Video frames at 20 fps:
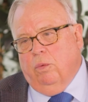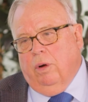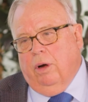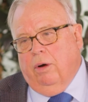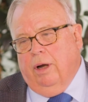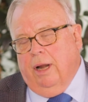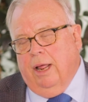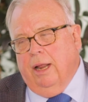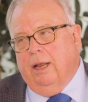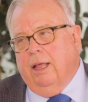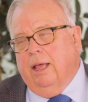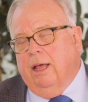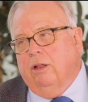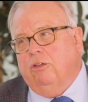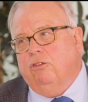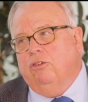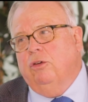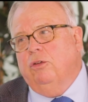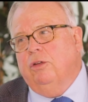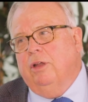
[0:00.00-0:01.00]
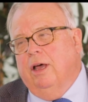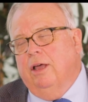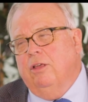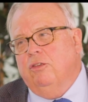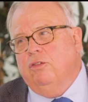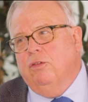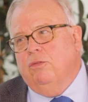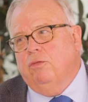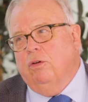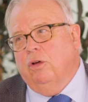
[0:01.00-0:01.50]
where an NCAT two
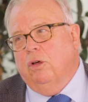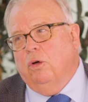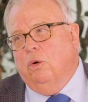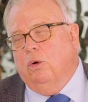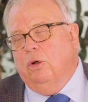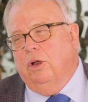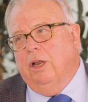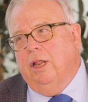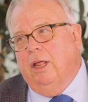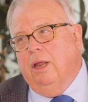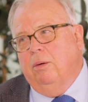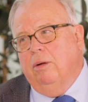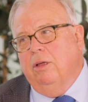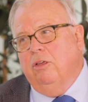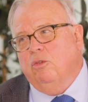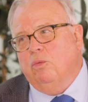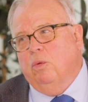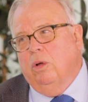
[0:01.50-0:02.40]
days of recorded hearings